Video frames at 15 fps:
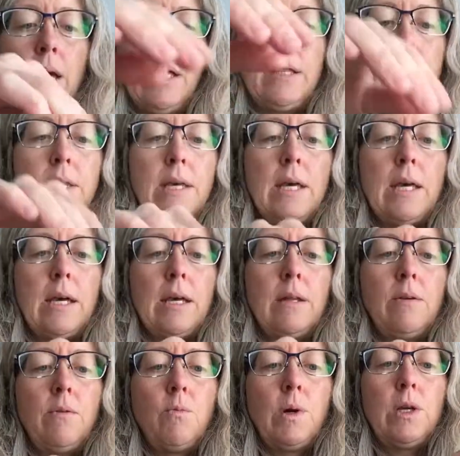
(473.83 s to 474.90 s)
And
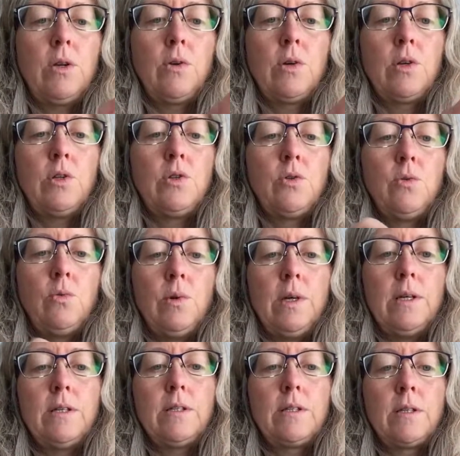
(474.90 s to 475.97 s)
then what you can do
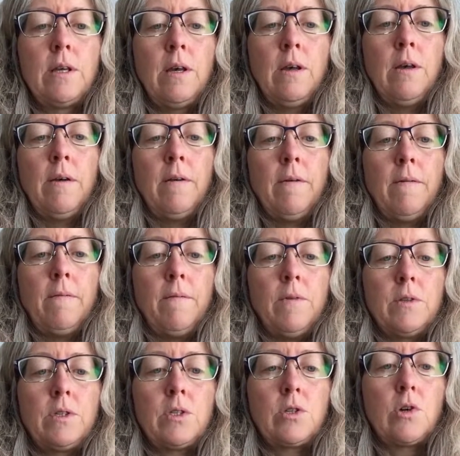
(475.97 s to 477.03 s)
is
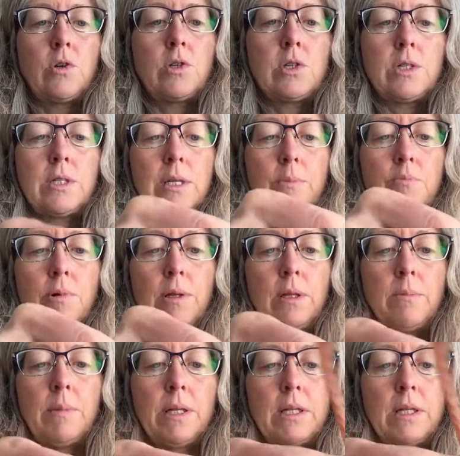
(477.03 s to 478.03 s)
start to separate them